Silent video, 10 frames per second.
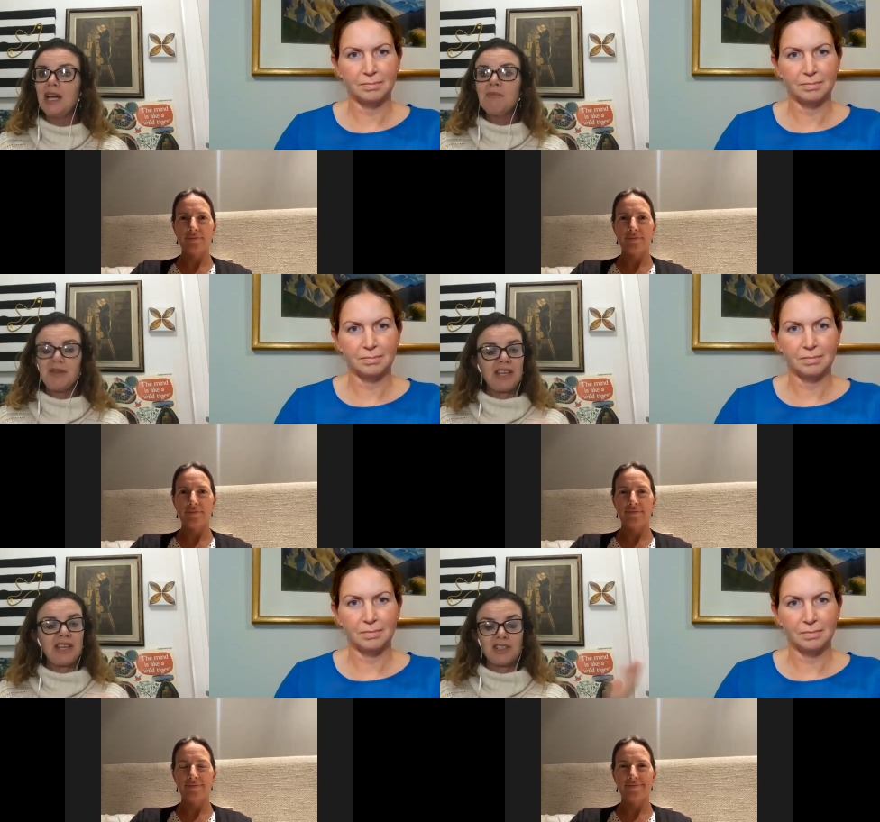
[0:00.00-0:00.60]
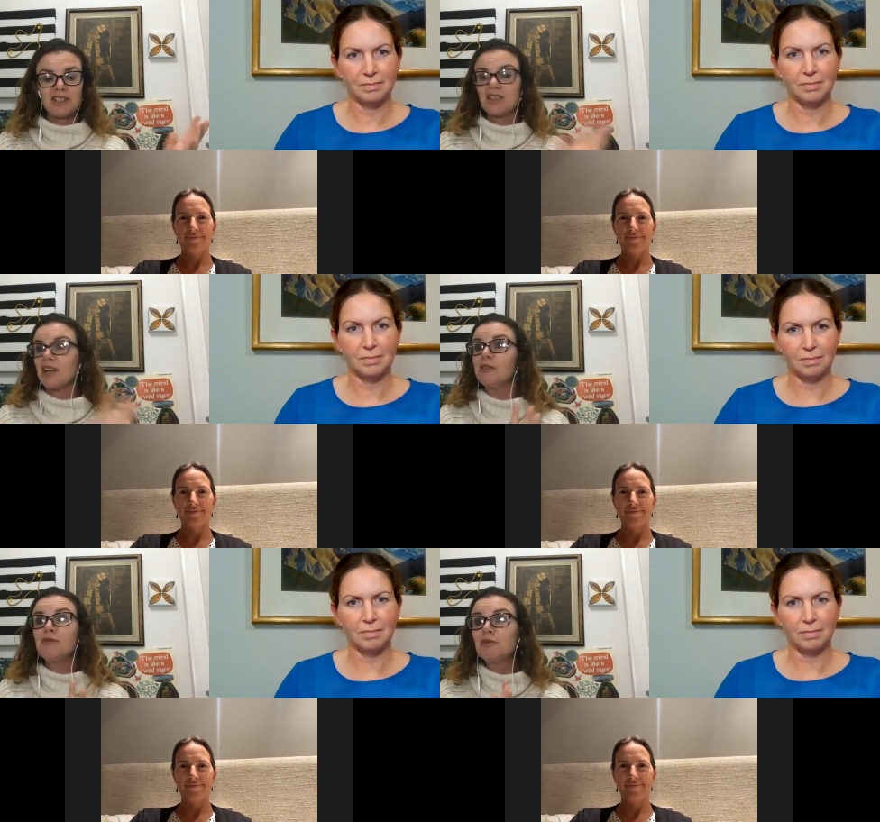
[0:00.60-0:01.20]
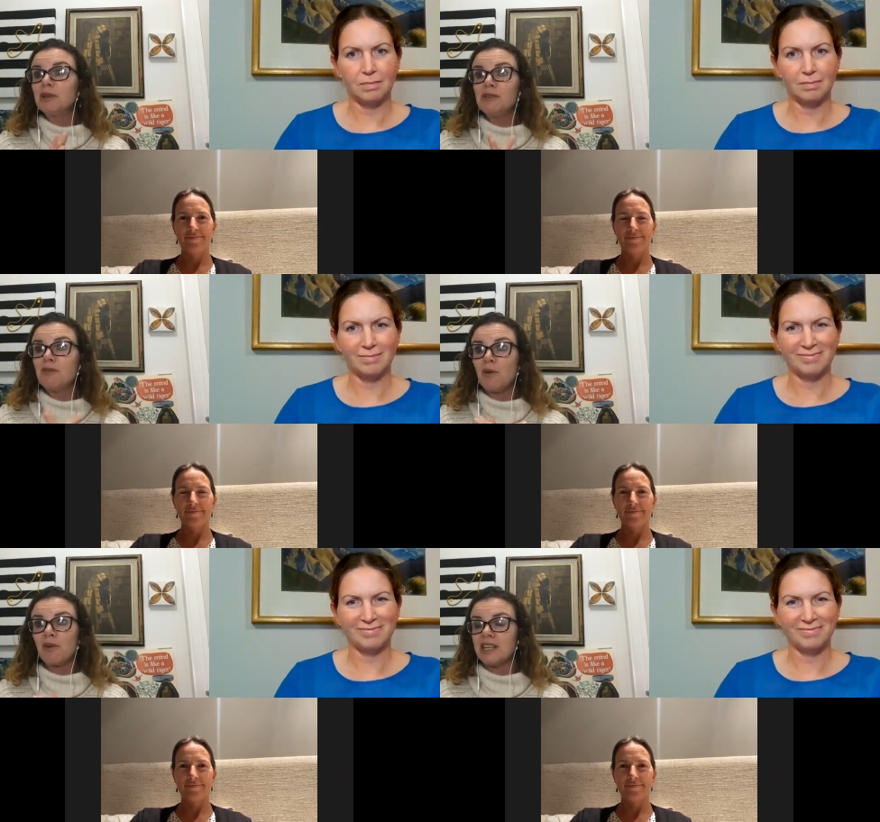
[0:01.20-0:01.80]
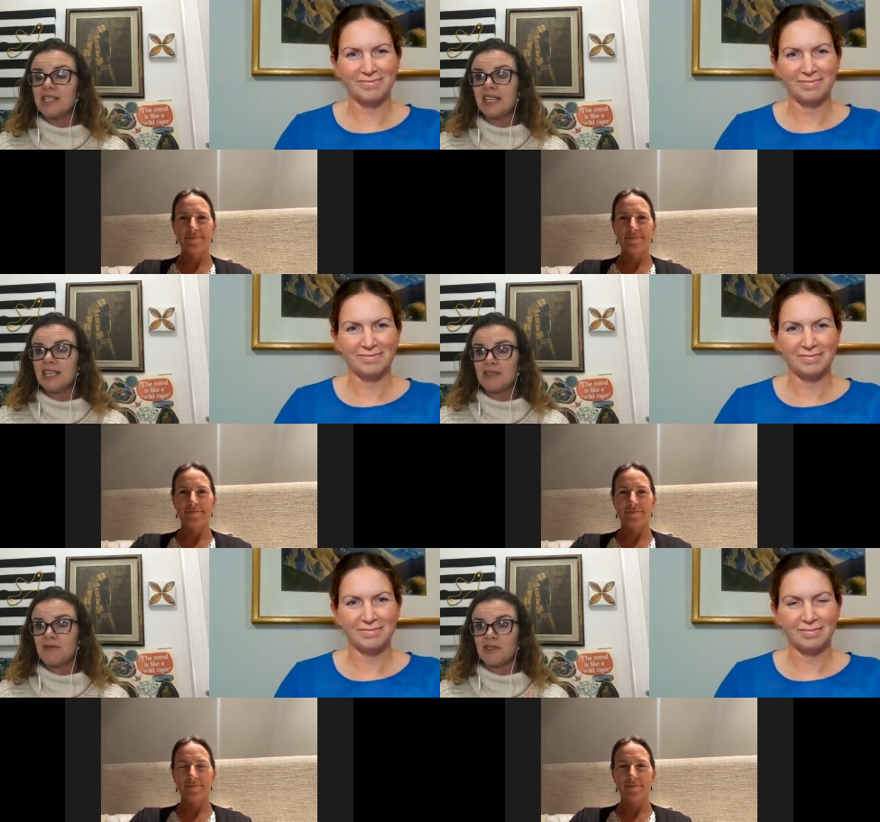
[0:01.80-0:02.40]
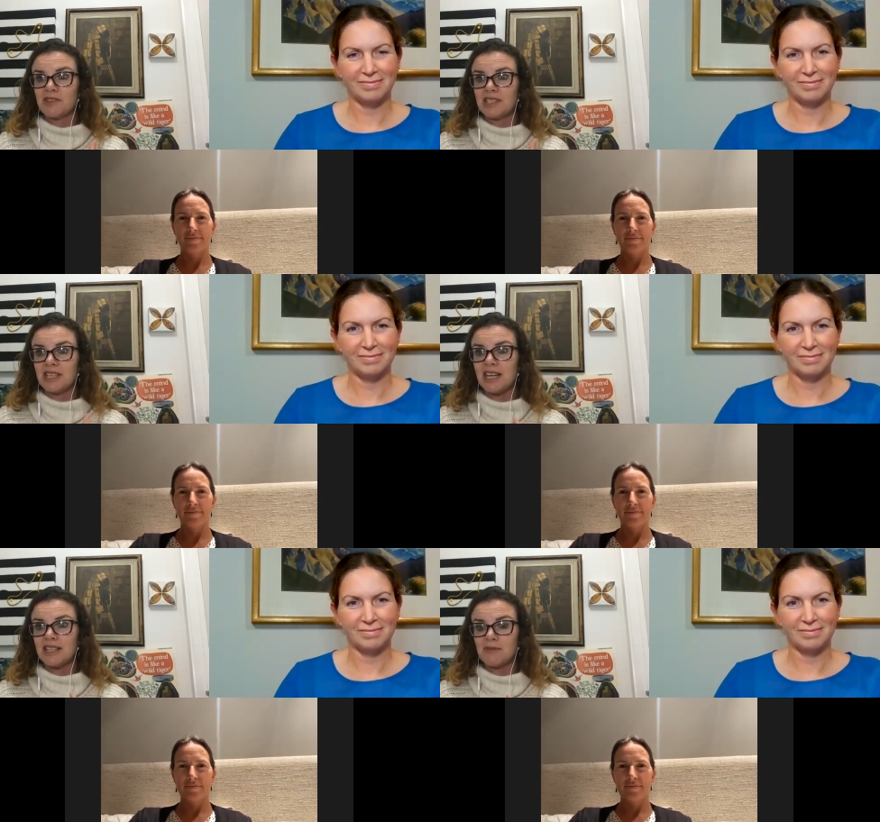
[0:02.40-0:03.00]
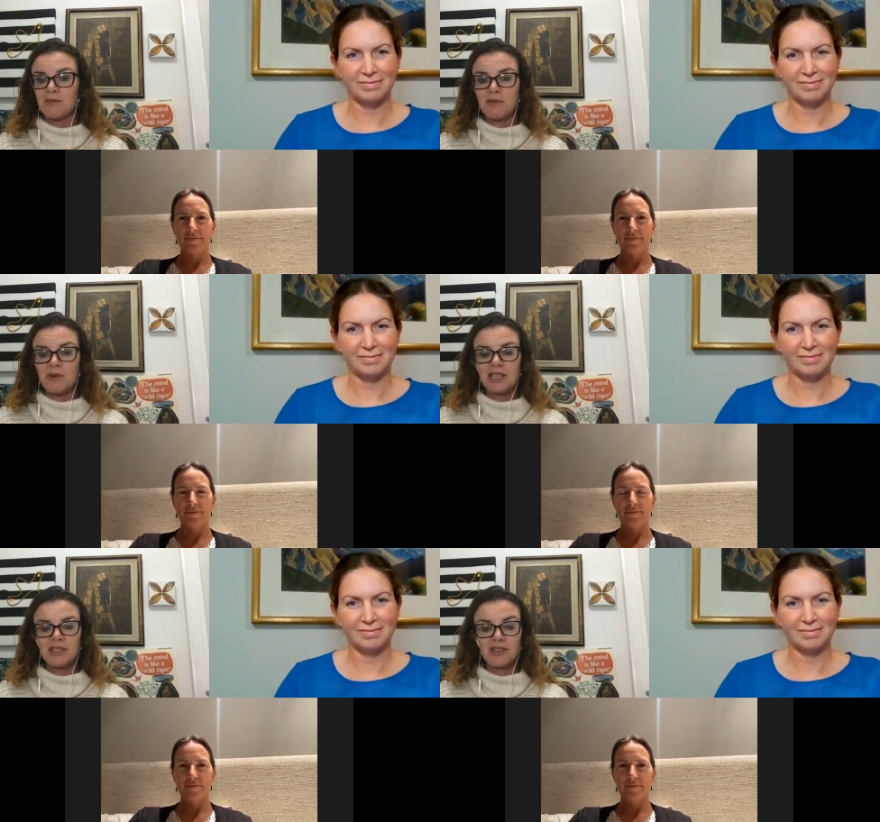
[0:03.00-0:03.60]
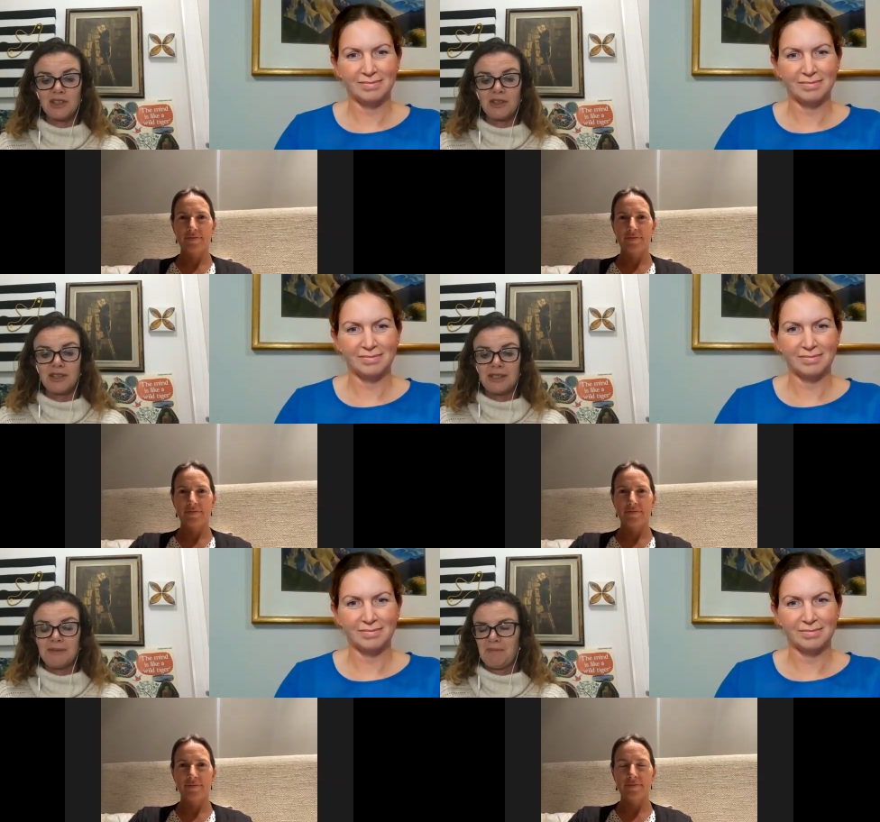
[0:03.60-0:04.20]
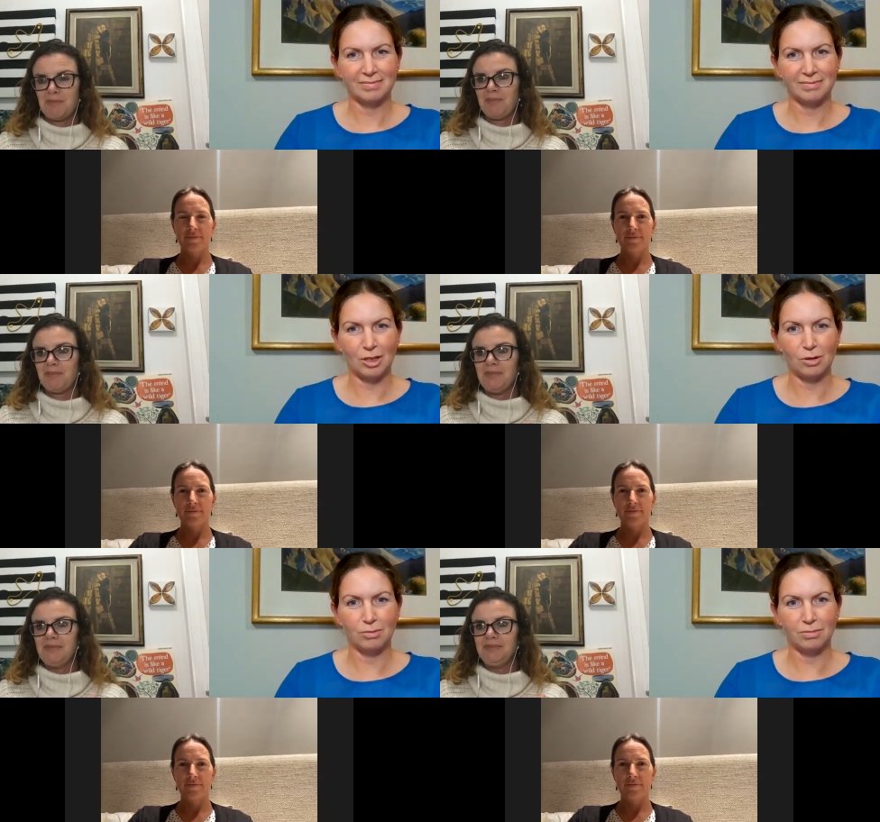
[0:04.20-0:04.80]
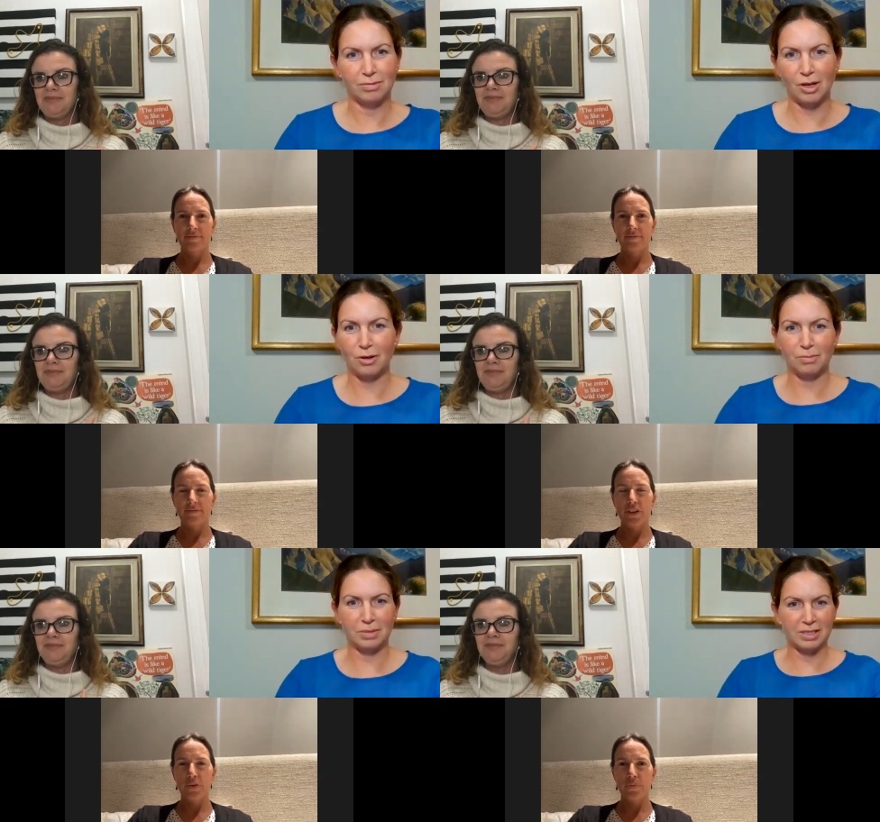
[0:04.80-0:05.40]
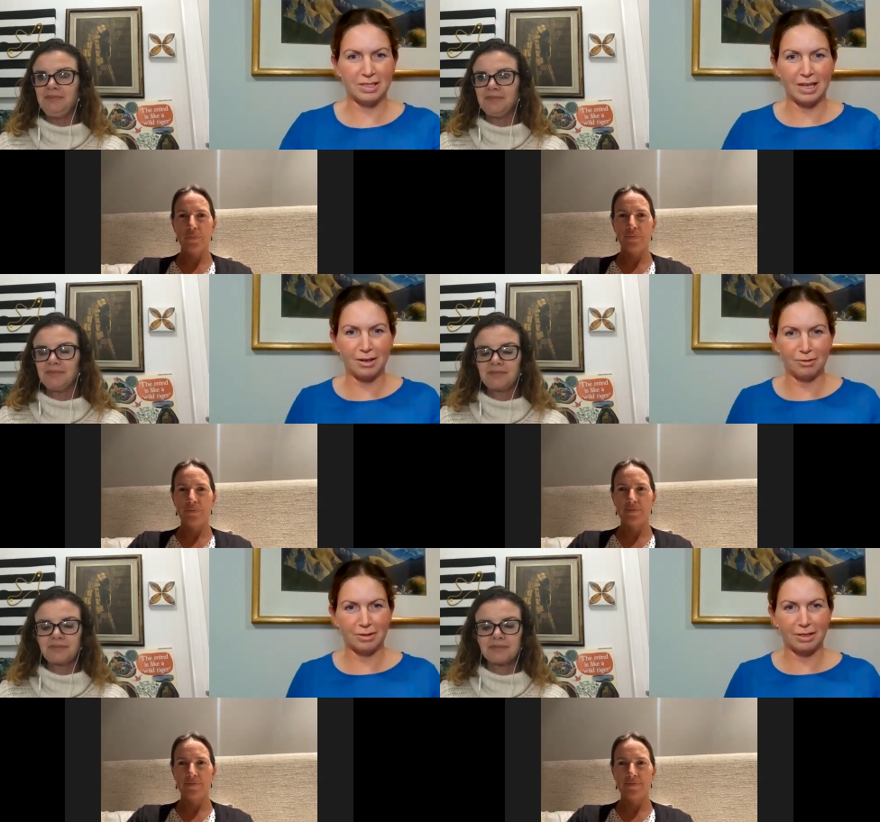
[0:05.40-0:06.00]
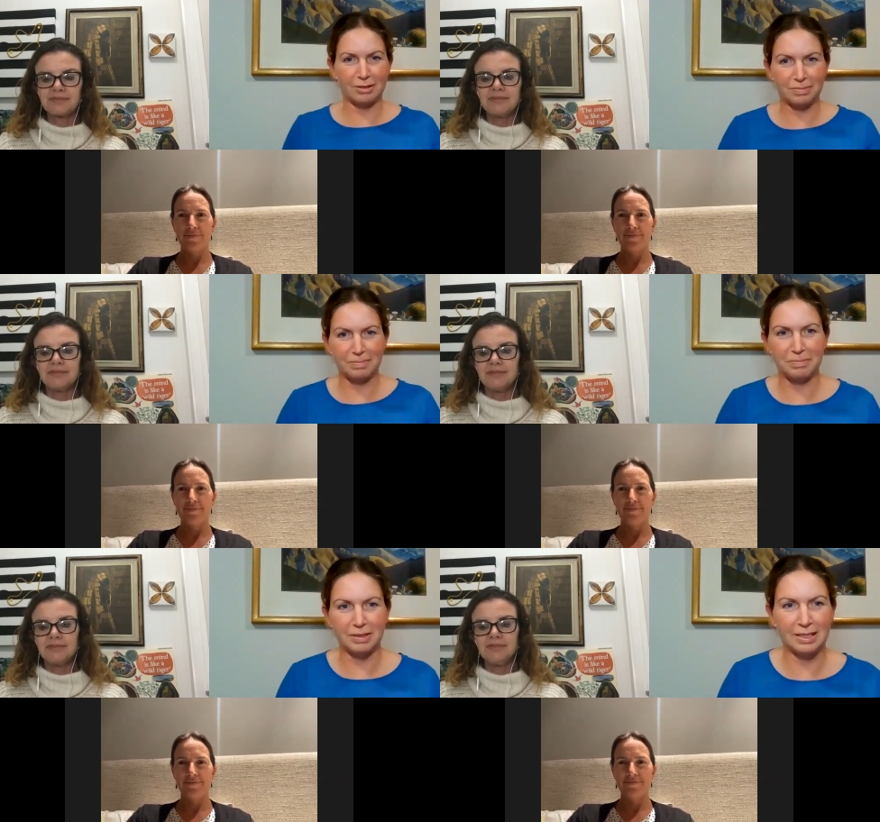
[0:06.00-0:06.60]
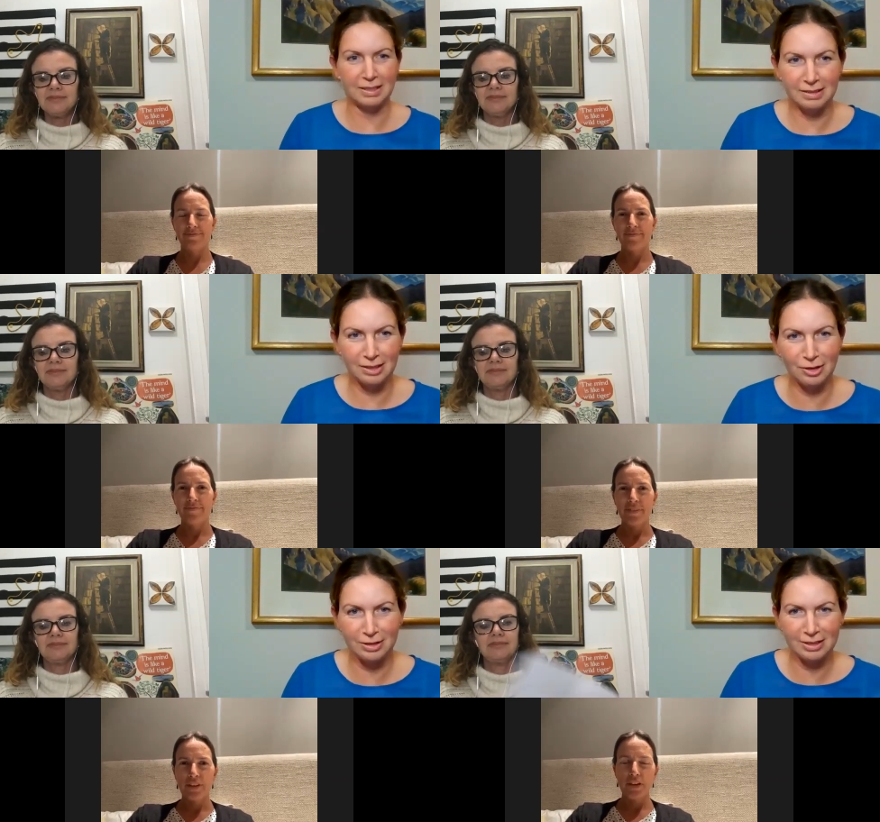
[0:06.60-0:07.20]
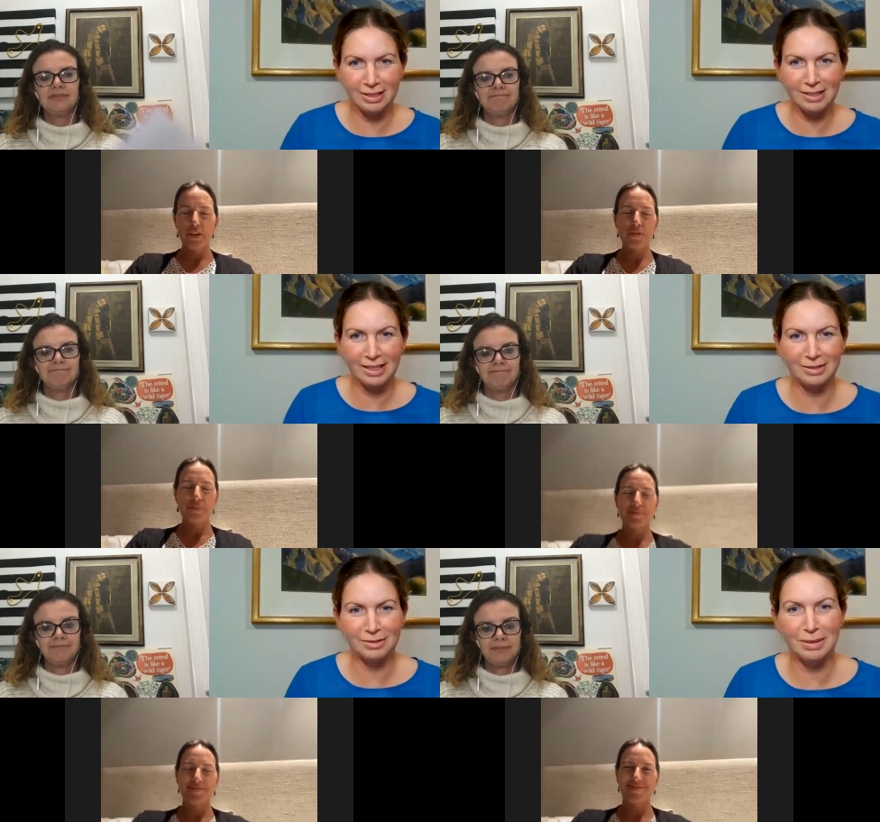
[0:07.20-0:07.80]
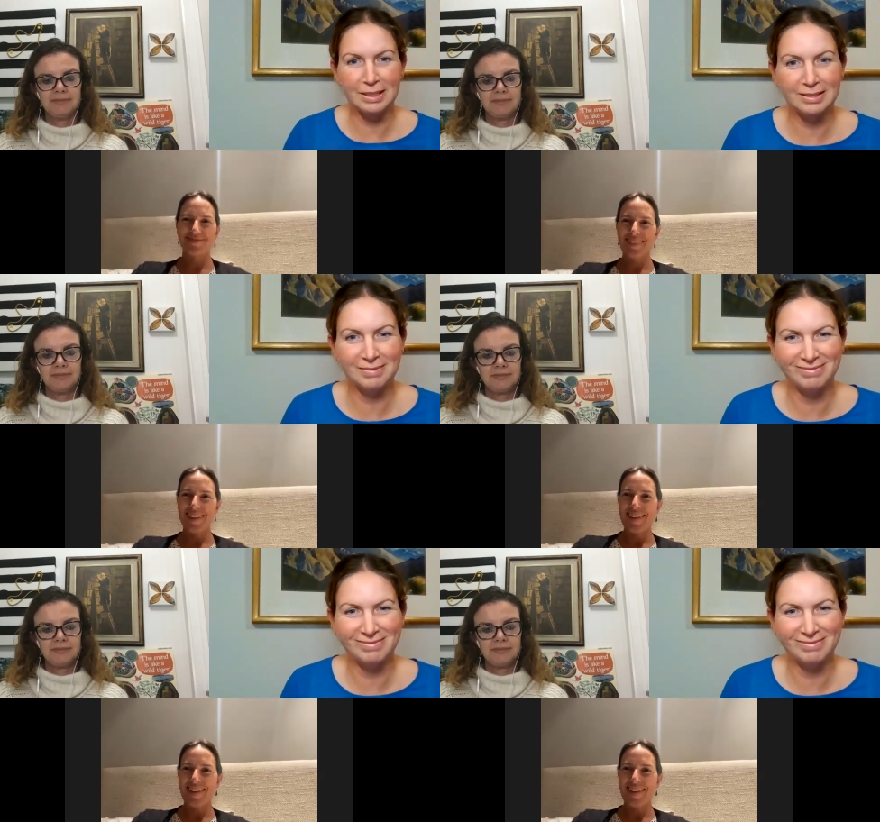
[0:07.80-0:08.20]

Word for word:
Speaker 1: but that's just kind of three or four ideas for a start that what we can do.
Speaker 2: Cool. Mm, Go, Michelle. That's brilliant, Kirsten, cool. as always.